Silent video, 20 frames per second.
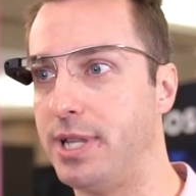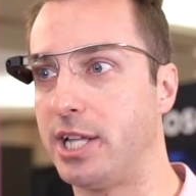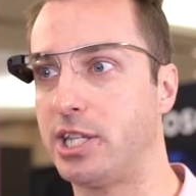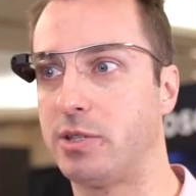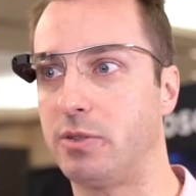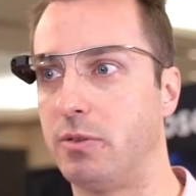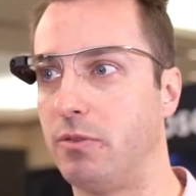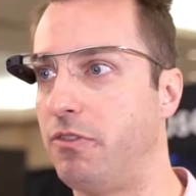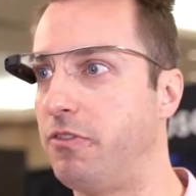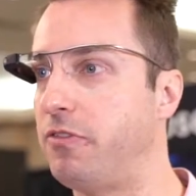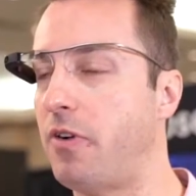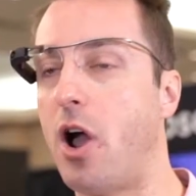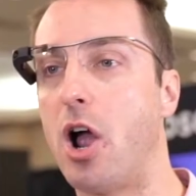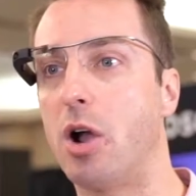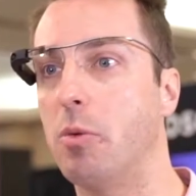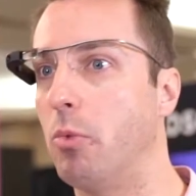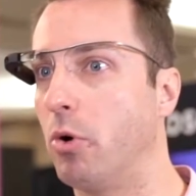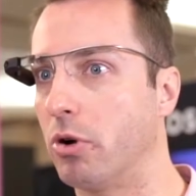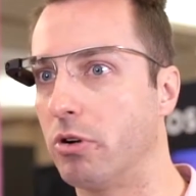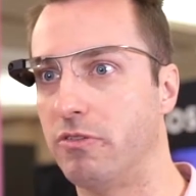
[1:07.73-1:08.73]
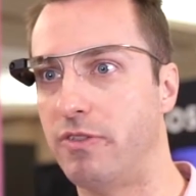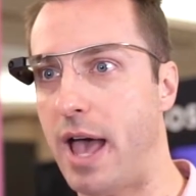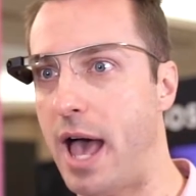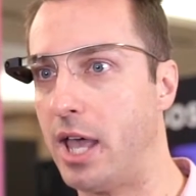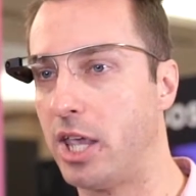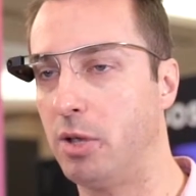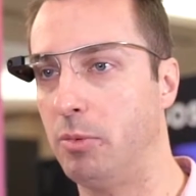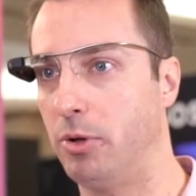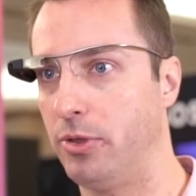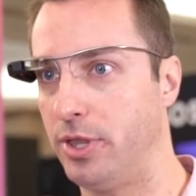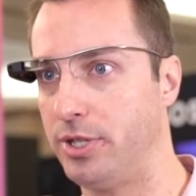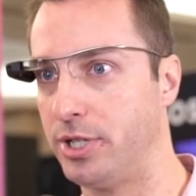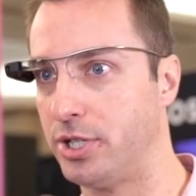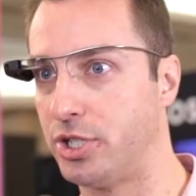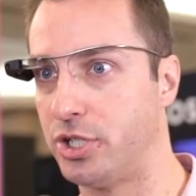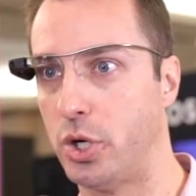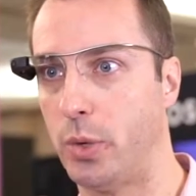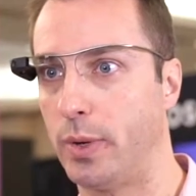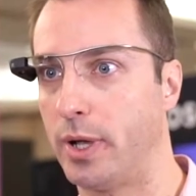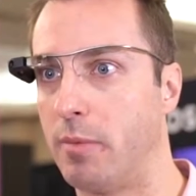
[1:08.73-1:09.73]
and that's far more valuable than
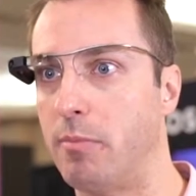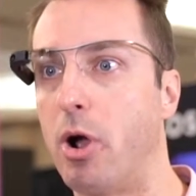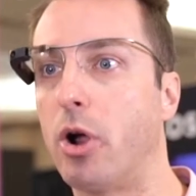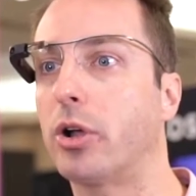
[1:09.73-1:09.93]
just showing a